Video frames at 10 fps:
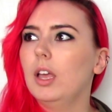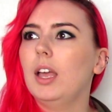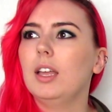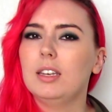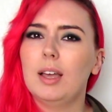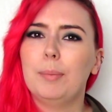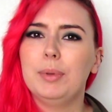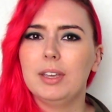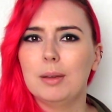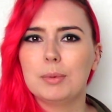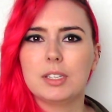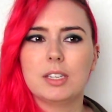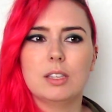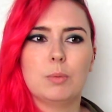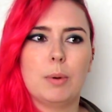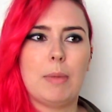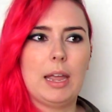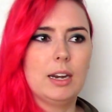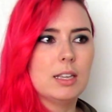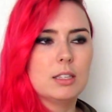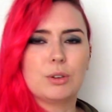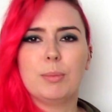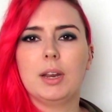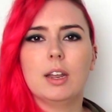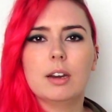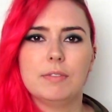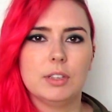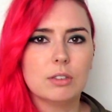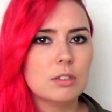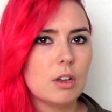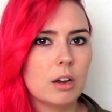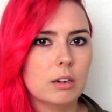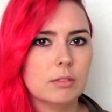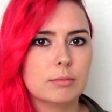and uh, being able to sense where magnets or magnetic fields are.